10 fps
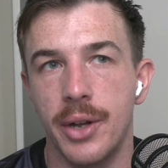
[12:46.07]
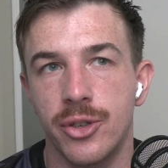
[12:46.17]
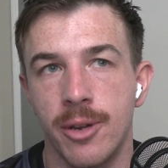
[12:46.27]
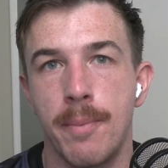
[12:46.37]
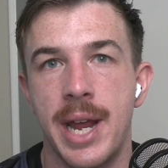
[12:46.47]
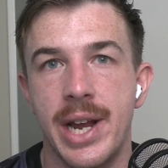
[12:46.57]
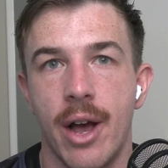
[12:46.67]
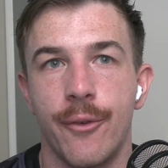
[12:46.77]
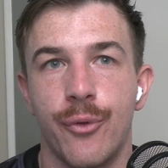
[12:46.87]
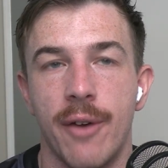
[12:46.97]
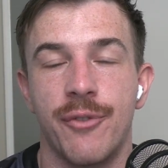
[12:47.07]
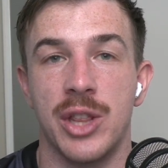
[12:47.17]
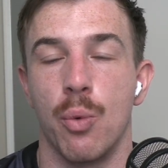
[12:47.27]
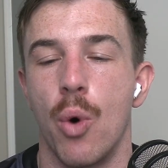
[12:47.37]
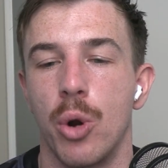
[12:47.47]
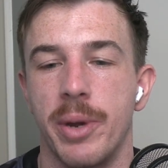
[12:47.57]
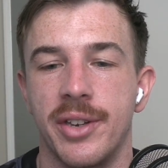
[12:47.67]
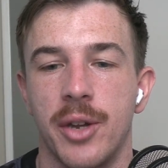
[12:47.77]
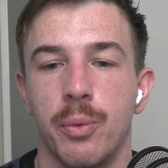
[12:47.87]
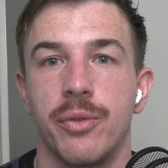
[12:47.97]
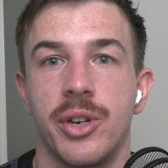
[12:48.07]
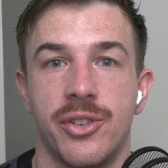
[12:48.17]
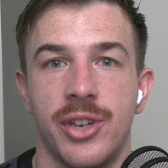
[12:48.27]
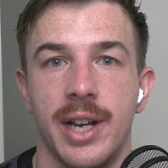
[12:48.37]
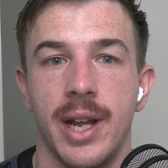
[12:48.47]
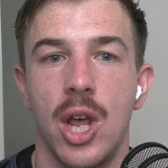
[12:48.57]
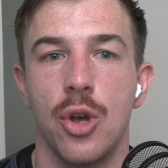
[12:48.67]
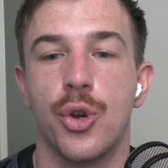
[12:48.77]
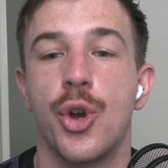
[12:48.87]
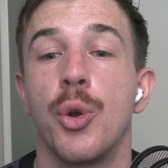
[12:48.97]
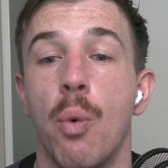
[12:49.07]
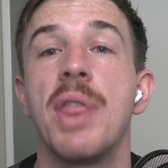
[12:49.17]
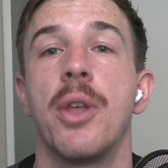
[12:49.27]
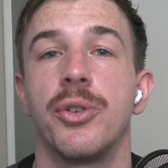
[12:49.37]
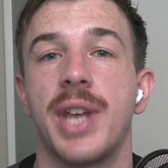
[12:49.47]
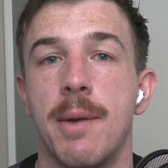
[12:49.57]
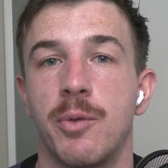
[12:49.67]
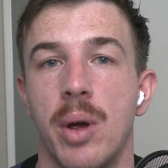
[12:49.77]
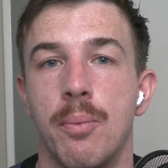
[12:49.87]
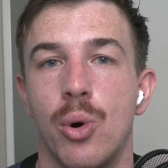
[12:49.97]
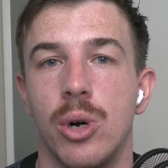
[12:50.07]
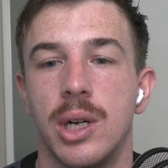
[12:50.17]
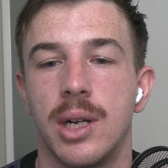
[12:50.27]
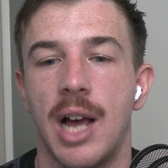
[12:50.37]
to me, I think the Wallabies, as we've just said, could have won those games by more.